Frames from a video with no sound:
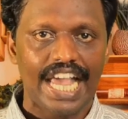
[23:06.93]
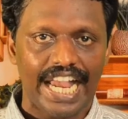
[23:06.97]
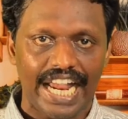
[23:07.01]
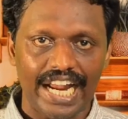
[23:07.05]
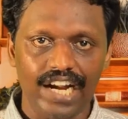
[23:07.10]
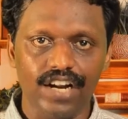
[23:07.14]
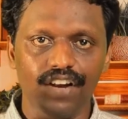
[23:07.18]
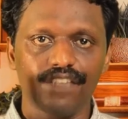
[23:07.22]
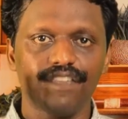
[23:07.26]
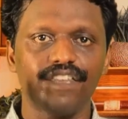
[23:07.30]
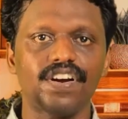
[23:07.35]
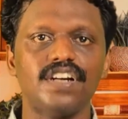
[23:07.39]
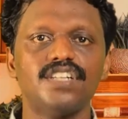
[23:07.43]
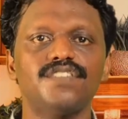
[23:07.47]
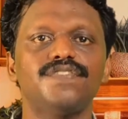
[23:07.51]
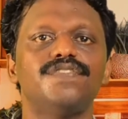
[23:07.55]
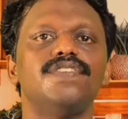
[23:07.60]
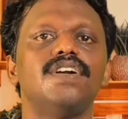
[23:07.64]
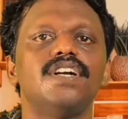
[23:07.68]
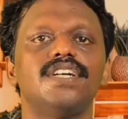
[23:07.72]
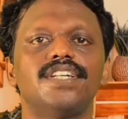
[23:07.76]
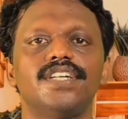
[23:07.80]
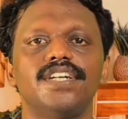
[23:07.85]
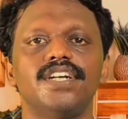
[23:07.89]
Interference
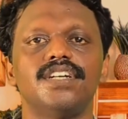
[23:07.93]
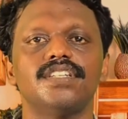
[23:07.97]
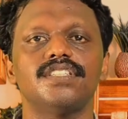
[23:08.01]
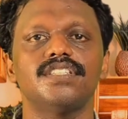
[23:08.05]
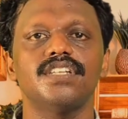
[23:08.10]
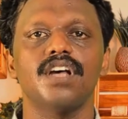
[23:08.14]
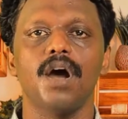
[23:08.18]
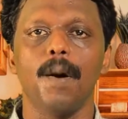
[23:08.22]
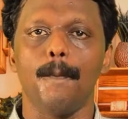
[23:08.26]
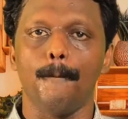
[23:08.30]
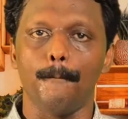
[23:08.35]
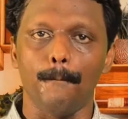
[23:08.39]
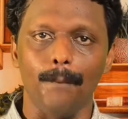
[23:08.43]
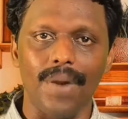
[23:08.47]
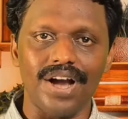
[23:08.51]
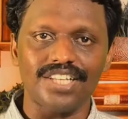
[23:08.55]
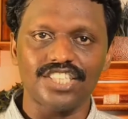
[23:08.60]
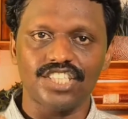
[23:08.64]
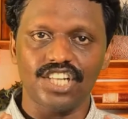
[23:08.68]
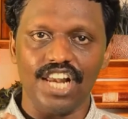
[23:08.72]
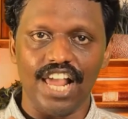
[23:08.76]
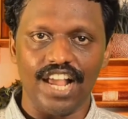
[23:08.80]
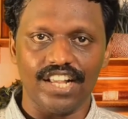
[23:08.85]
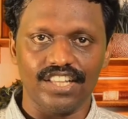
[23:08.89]
filters,
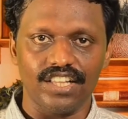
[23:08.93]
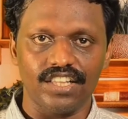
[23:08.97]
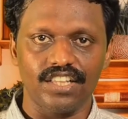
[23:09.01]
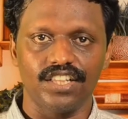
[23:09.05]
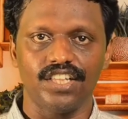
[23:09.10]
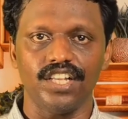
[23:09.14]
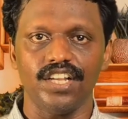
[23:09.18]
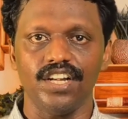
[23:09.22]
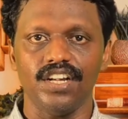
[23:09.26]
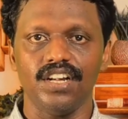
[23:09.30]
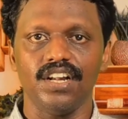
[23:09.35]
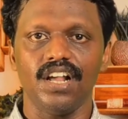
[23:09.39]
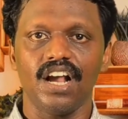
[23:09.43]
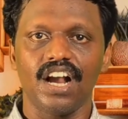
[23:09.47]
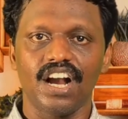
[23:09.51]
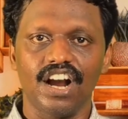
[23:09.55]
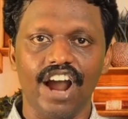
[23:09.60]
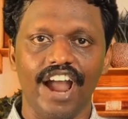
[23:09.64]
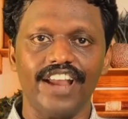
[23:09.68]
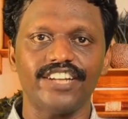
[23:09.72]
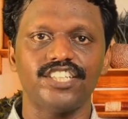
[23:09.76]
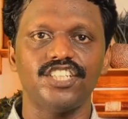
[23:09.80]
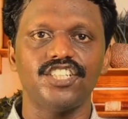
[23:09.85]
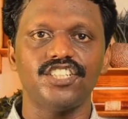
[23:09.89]
much like the thin
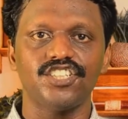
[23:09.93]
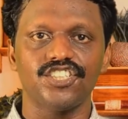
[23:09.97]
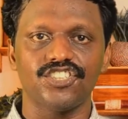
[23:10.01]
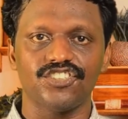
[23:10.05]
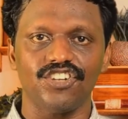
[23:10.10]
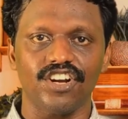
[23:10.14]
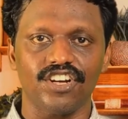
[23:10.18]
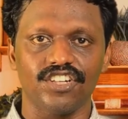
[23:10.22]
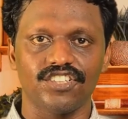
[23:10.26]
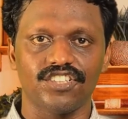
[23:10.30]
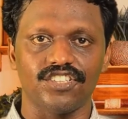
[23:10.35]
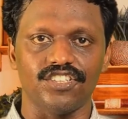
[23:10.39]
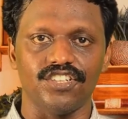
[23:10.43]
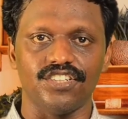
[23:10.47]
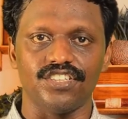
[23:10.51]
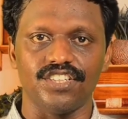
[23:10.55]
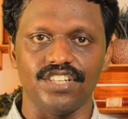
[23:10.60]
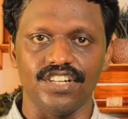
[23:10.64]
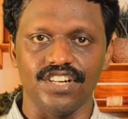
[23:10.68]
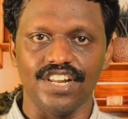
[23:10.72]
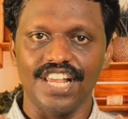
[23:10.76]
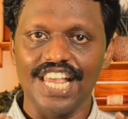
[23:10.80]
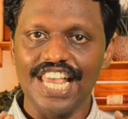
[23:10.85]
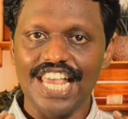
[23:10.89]
chitin structures
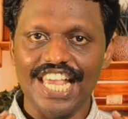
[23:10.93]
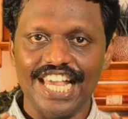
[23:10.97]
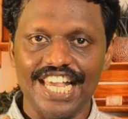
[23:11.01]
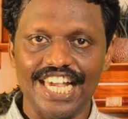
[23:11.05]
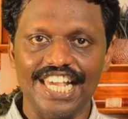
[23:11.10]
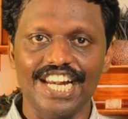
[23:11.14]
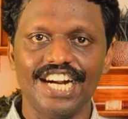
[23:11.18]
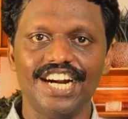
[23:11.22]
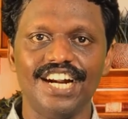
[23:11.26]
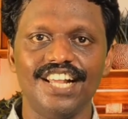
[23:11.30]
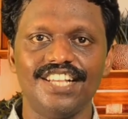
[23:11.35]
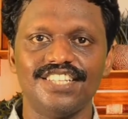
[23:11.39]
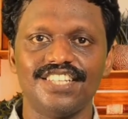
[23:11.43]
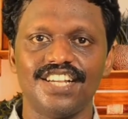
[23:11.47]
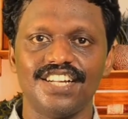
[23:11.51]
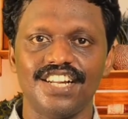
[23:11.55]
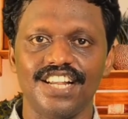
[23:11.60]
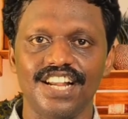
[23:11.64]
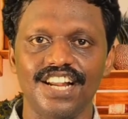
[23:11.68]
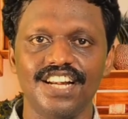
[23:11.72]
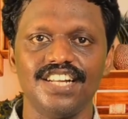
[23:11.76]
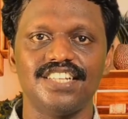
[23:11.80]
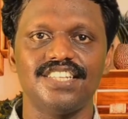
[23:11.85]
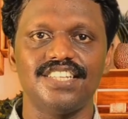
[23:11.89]
in iridescent
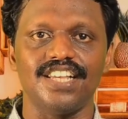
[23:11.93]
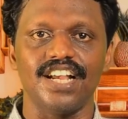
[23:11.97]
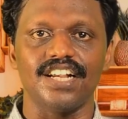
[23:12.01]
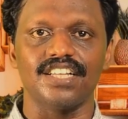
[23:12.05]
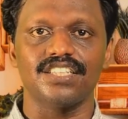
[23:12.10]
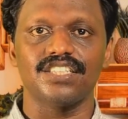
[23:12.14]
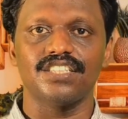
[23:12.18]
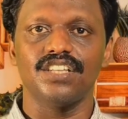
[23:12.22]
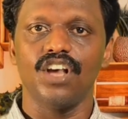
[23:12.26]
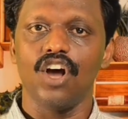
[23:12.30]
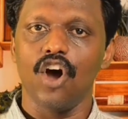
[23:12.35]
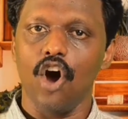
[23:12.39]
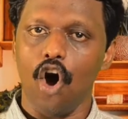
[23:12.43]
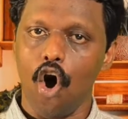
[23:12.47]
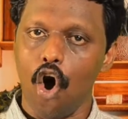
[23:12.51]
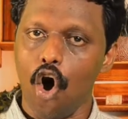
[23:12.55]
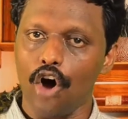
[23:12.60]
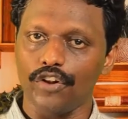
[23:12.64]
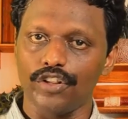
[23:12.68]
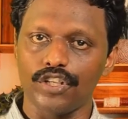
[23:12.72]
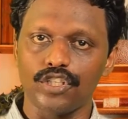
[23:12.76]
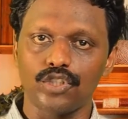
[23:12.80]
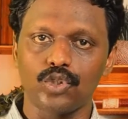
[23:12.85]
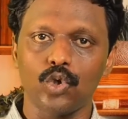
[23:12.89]
insects
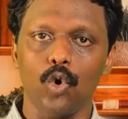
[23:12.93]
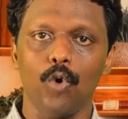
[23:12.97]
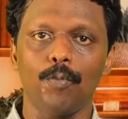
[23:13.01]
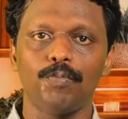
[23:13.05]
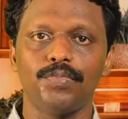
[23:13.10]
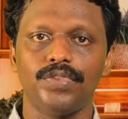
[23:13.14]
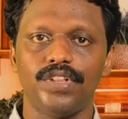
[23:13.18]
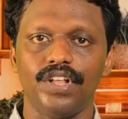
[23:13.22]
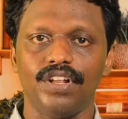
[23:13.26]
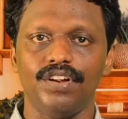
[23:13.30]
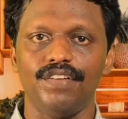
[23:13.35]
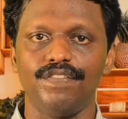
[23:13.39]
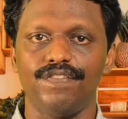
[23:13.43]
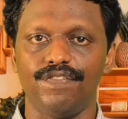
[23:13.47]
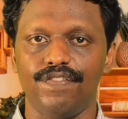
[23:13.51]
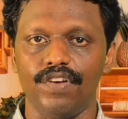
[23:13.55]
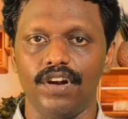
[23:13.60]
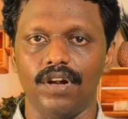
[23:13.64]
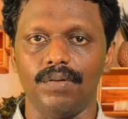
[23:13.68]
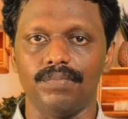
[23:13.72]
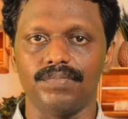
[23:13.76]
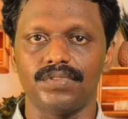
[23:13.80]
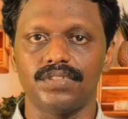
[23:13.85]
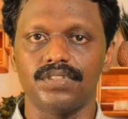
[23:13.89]
or the soap thin
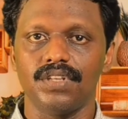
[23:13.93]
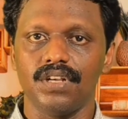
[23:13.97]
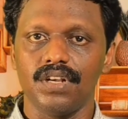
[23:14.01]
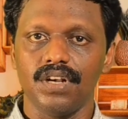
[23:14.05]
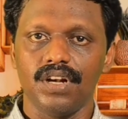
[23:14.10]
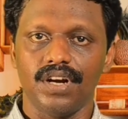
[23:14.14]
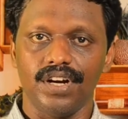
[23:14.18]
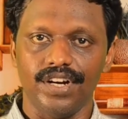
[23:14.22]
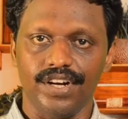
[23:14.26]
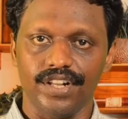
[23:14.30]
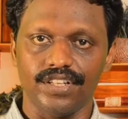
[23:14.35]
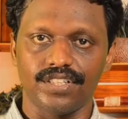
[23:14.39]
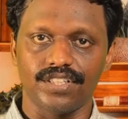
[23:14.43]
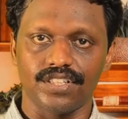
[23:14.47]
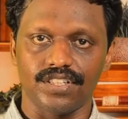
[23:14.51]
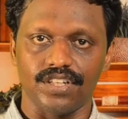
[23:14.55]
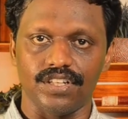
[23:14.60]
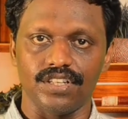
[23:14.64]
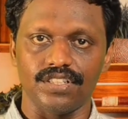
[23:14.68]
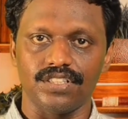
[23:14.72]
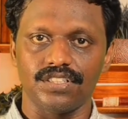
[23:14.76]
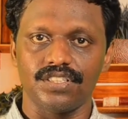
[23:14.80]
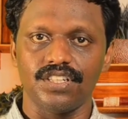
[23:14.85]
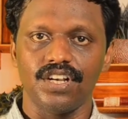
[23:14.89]
films
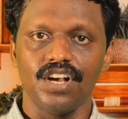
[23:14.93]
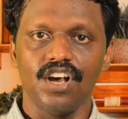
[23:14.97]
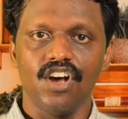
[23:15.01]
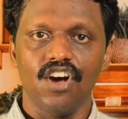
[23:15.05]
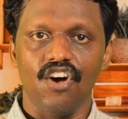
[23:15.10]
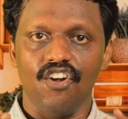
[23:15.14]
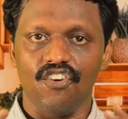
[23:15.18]
discussed,